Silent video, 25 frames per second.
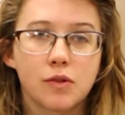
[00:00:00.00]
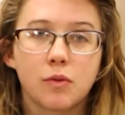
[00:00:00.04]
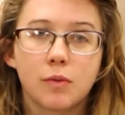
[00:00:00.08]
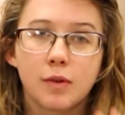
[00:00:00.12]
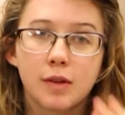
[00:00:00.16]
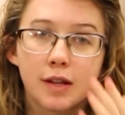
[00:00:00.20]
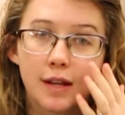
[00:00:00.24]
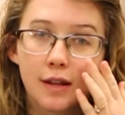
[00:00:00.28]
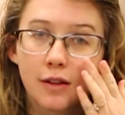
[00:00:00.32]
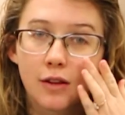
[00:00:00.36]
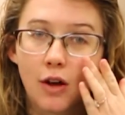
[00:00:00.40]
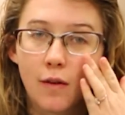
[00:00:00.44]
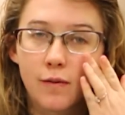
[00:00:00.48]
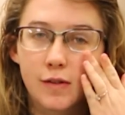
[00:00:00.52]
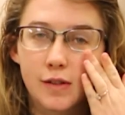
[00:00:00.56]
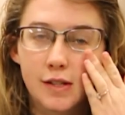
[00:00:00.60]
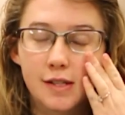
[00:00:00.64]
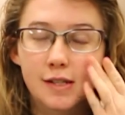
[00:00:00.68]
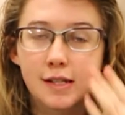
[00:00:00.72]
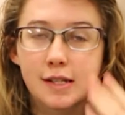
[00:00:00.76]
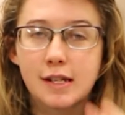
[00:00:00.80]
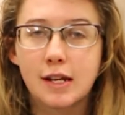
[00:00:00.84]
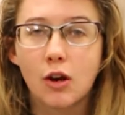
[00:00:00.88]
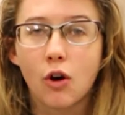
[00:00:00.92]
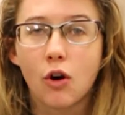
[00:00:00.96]
We really love to
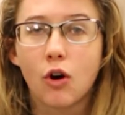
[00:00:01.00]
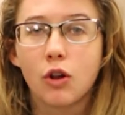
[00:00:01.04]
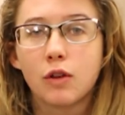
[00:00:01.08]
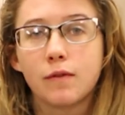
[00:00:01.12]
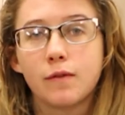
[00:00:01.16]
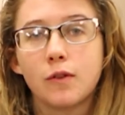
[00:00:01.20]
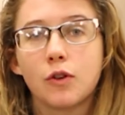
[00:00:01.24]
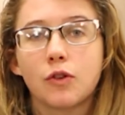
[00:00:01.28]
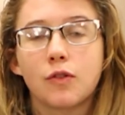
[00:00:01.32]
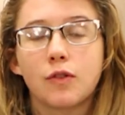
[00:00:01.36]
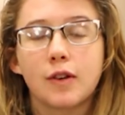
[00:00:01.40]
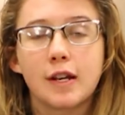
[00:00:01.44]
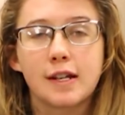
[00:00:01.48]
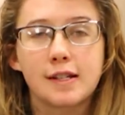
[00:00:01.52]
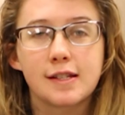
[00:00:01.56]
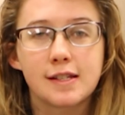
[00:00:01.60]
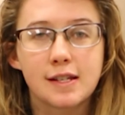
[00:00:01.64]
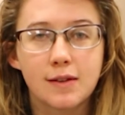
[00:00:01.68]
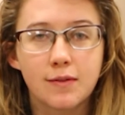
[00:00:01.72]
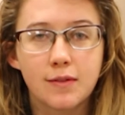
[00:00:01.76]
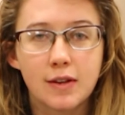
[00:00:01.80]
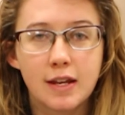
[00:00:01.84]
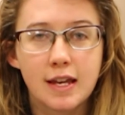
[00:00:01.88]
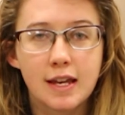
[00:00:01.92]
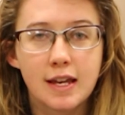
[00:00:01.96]
see all of your
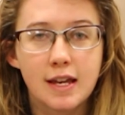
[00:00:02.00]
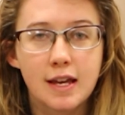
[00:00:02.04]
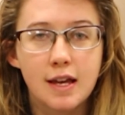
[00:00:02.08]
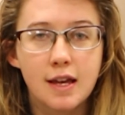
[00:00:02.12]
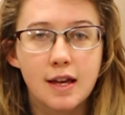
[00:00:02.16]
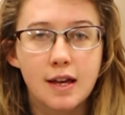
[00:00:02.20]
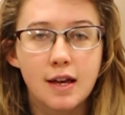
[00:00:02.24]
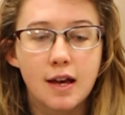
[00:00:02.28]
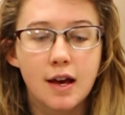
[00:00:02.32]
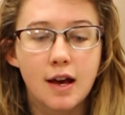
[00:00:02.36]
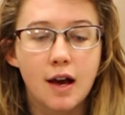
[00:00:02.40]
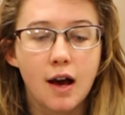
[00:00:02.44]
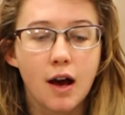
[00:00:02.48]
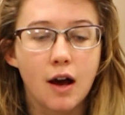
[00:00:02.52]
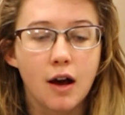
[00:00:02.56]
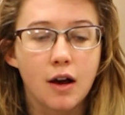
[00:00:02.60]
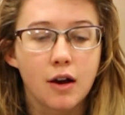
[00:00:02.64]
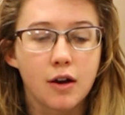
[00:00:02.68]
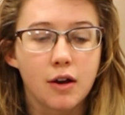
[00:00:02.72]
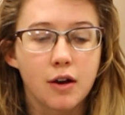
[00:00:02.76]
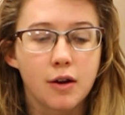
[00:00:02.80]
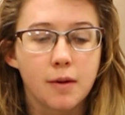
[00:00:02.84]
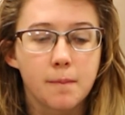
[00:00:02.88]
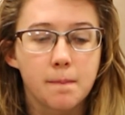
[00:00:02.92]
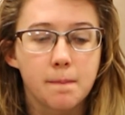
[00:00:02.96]
creativity,
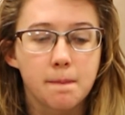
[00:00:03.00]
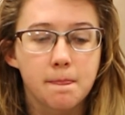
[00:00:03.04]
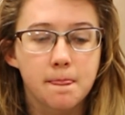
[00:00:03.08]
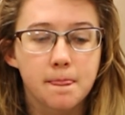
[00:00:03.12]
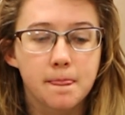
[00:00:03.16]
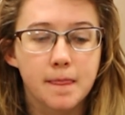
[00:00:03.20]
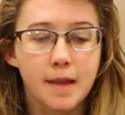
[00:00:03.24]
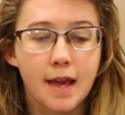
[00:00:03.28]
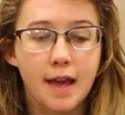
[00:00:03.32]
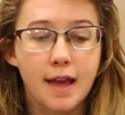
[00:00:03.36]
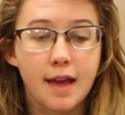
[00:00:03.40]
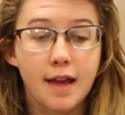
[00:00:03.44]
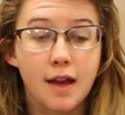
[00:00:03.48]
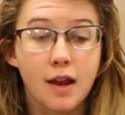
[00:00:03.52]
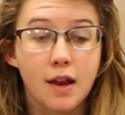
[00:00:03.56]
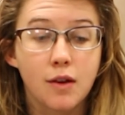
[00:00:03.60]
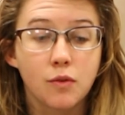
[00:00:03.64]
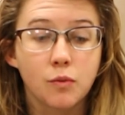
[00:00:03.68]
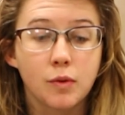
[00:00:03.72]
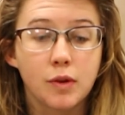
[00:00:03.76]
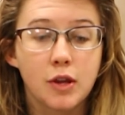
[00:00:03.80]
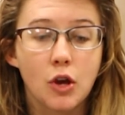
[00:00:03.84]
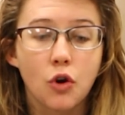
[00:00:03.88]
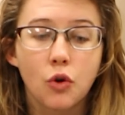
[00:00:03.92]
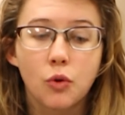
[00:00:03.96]

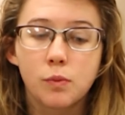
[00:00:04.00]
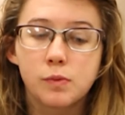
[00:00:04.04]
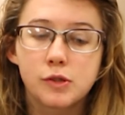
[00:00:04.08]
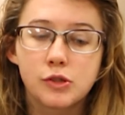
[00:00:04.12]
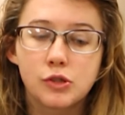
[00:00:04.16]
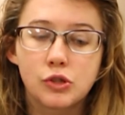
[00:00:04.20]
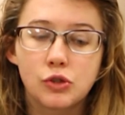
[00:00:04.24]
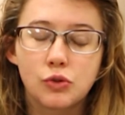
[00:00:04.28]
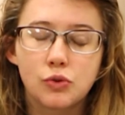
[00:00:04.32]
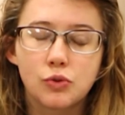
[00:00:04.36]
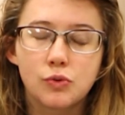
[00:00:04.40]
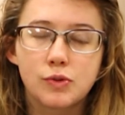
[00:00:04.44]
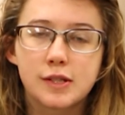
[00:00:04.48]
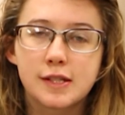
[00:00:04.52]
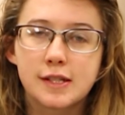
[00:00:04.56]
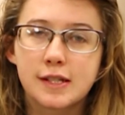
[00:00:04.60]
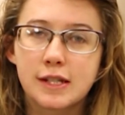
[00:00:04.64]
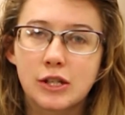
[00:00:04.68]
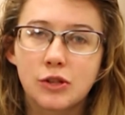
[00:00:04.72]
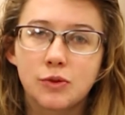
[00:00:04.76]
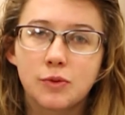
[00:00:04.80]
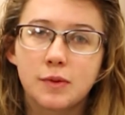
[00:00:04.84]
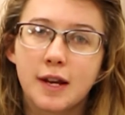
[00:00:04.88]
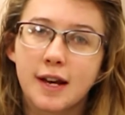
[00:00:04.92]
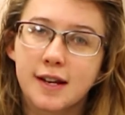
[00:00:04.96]
and we hope to
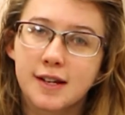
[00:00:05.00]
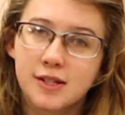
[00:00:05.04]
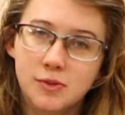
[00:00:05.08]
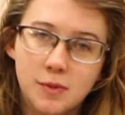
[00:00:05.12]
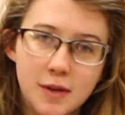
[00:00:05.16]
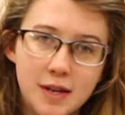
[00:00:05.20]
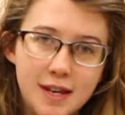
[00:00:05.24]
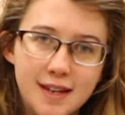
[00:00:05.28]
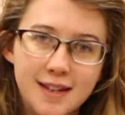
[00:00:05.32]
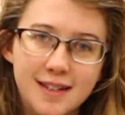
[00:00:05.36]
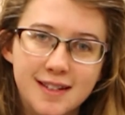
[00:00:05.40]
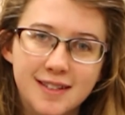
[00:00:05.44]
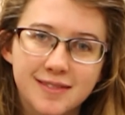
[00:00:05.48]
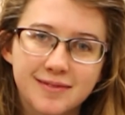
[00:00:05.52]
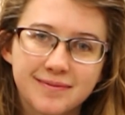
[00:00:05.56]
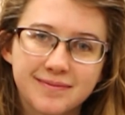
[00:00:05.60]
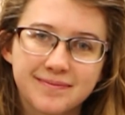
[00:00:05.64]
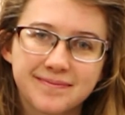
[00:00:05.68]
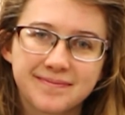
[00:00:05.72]
see you next week.